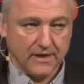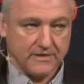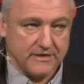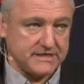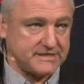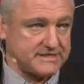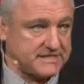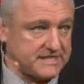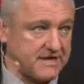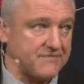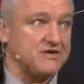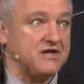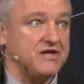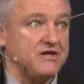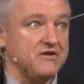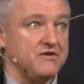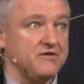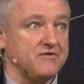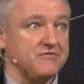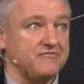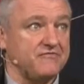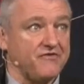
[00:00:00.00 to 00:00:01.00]
This
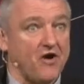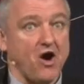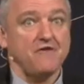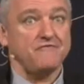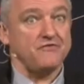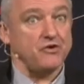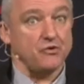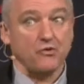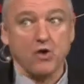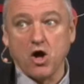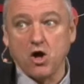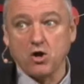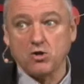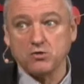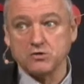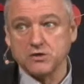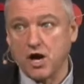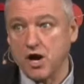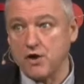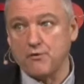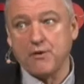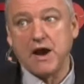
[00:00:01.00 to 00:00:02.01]
75 year
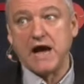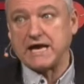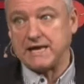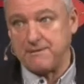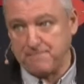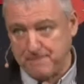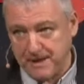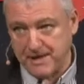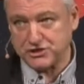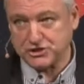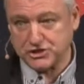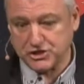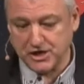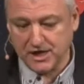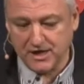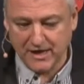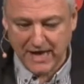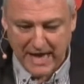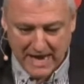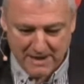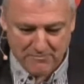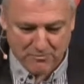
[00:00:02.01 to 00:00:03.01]
old Iraqi
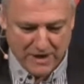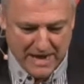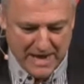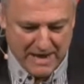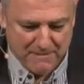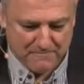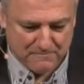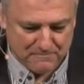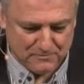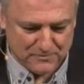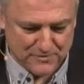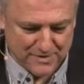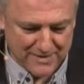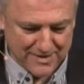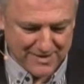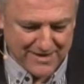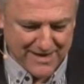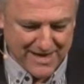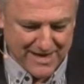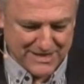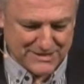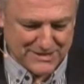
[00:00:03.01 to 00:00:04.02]
pensioner, Abraham,
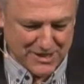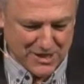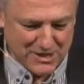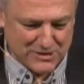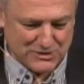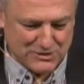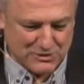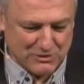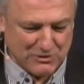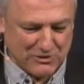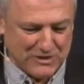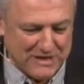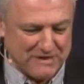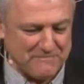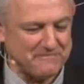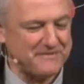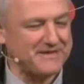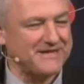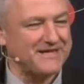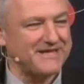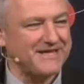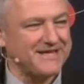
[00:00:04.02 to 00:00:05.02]
as I like to call him,